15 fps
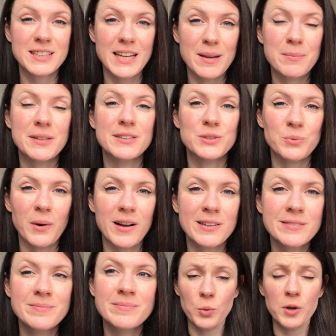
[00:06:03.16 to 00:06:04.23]
statement as well.
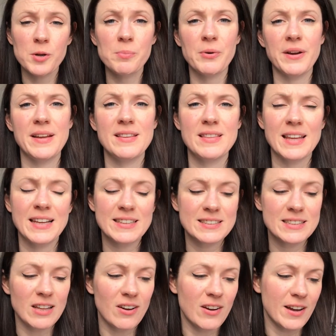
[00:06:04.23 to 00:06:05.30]
You want to put in
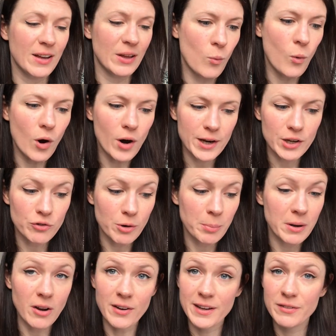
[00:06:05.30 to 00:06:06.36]
things like why you're
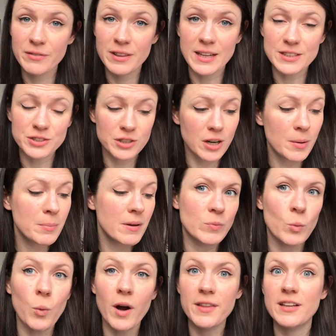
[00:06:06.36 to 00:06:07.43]
applying for that job,
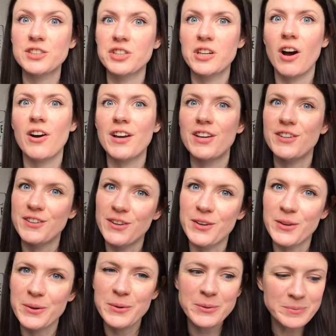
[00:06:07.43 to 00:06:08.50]
why they should hire
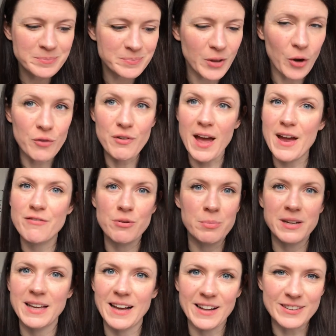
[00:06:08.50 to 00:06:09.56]
you over
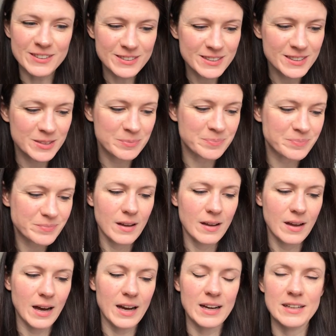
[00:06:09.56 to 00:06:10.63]
everybody else,
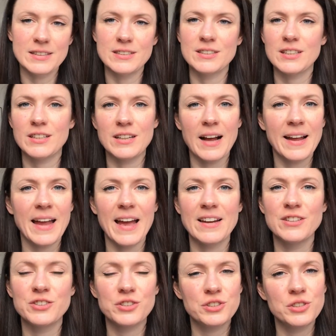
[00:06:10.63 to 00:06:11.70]
and
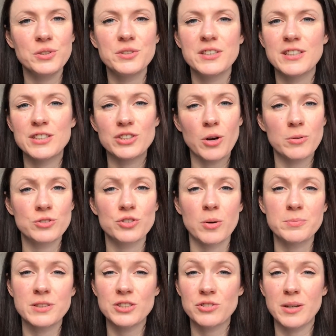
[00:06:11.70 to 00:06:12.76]
again, just using the
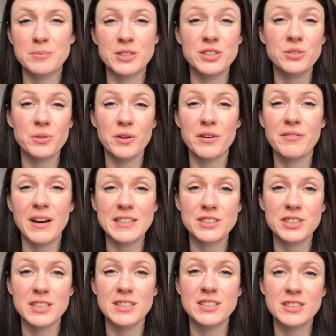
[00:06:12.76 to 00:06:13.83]
job description to your
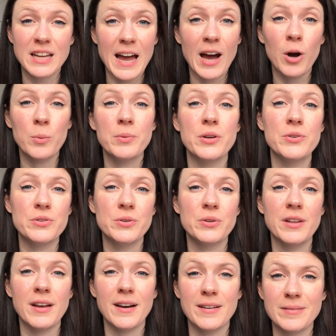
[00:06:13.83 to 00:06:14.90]
advantage to help you do
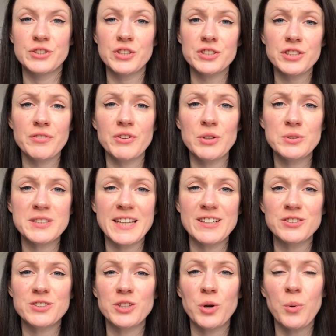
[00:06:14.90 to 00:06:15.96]
that. Just a few
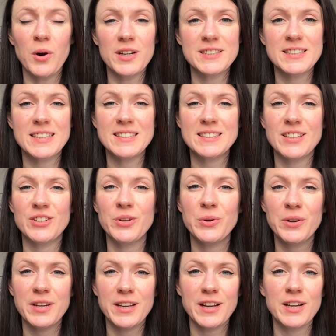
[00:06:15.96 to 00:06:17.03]
skills and qualities that you
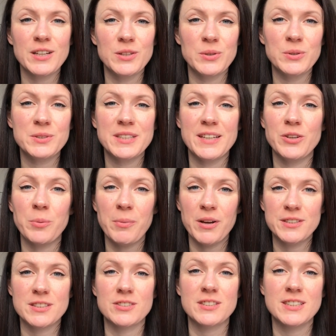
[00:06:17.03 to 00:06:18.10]
can include in your
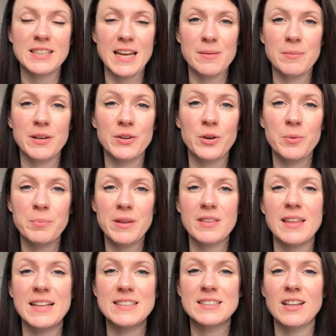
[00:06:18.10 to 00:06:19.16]
personal statement could be
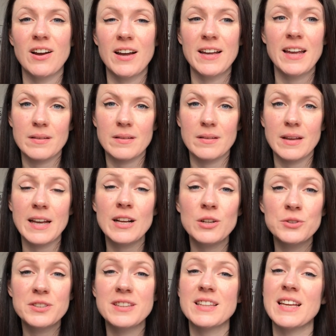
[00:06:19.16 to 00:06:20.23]
things like
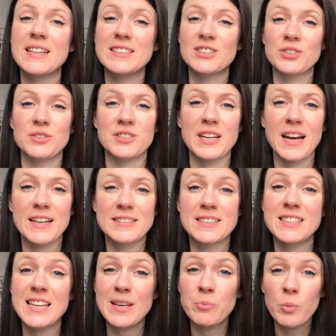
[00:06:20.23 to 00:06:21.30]
including things such as
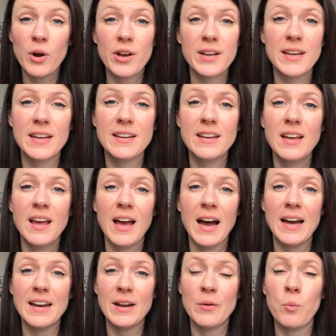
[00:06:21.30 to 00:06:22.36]
team working
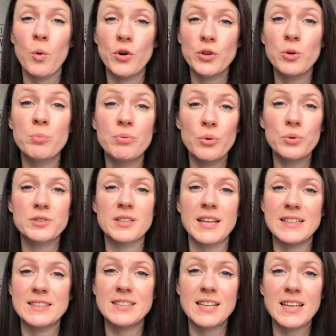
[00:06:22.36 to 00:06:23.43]
and what you brought to
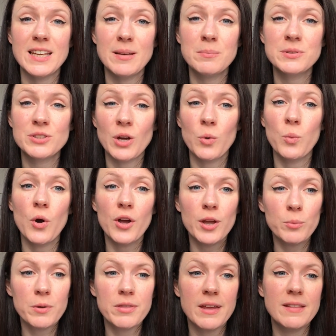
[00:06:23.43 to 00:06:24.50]
that team. So
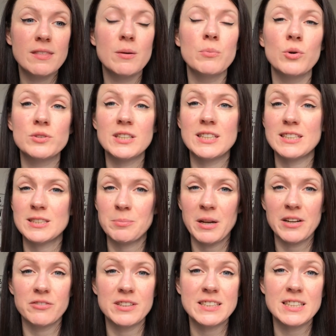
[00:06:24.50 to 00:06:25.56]
working within the
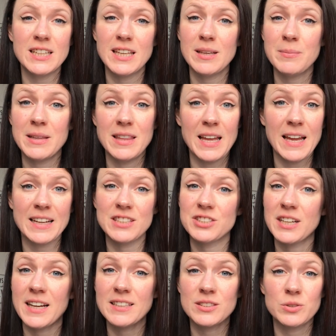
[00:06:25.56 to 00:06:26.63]
multidisciplinary team in the N
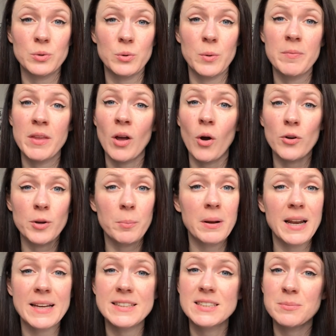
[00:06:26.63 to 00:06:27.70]
H S, or on your
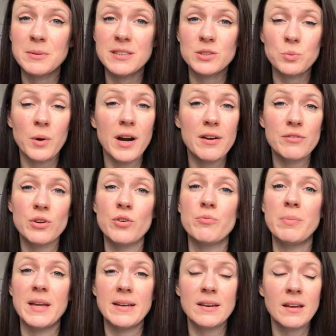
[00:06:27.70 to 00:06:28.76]
placements, wherever
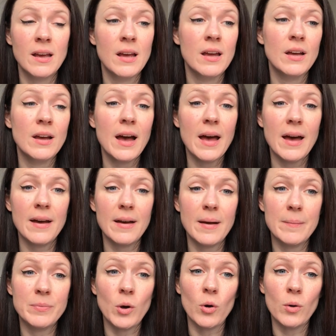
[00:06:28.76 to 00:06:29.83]
you've been,
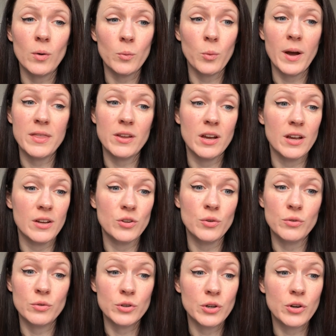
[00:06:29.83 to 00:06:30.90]
um, or whether
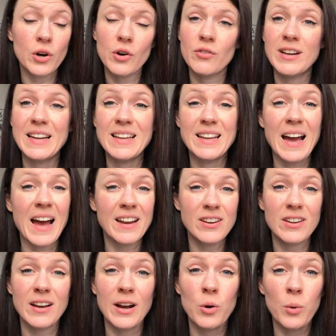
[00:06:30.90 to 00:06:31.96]
you, you're currently an,
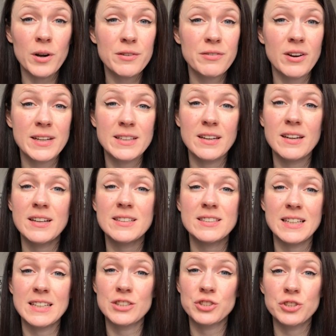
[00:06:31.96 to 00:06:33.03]
a qualified
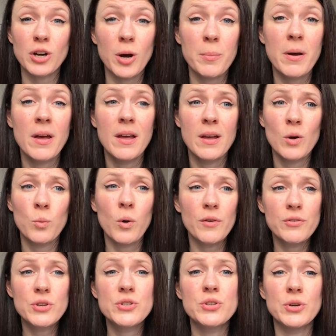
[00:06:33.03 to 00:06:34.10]
nurse in a job, what
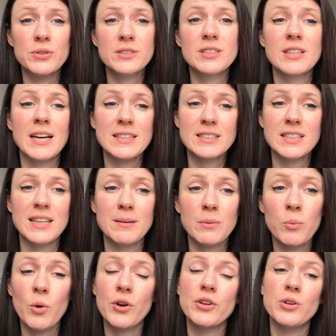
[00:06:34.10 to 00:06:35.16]
have you done to that team
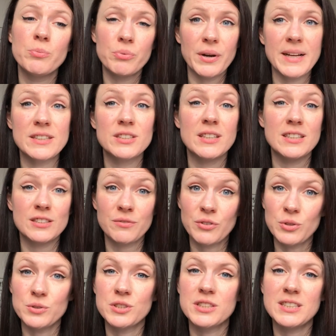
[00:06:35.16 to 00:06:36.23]
and what can you bring to this
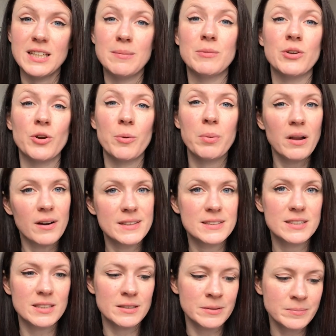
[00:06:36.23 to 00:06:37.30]
future team that you're
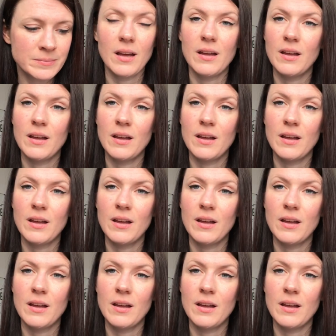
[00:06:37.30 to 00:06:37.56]
applying to?